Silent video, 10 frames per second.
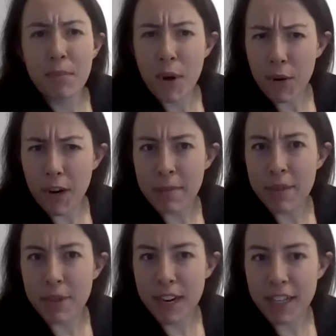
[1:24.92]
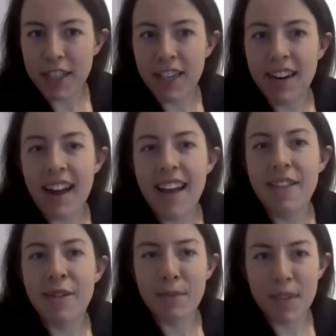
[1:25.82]
programs director
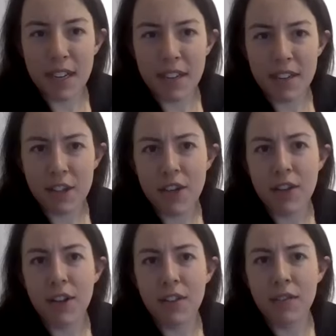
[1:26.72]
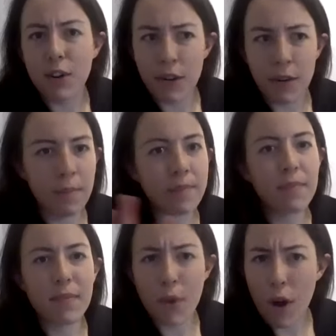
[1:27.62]
and the regional or the
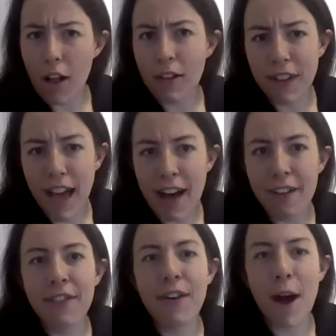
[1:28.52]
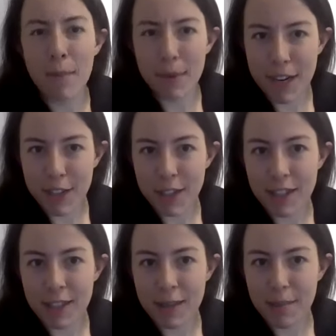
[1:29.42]
all of KAF
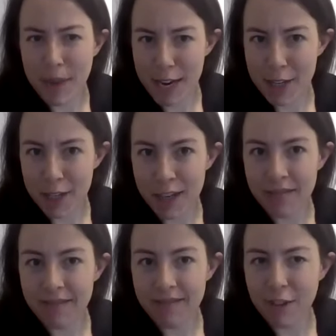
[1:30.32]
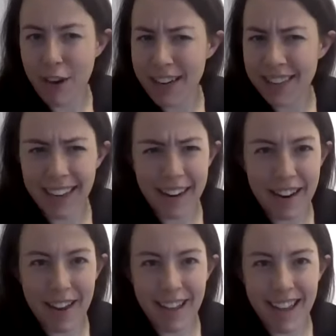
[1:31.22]
operations manager. Correct? Did I
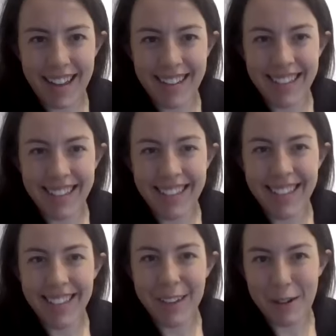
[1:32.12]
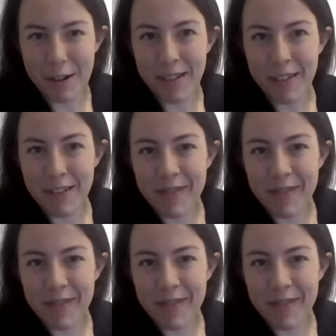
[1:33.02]
nail that? Cool. Nailed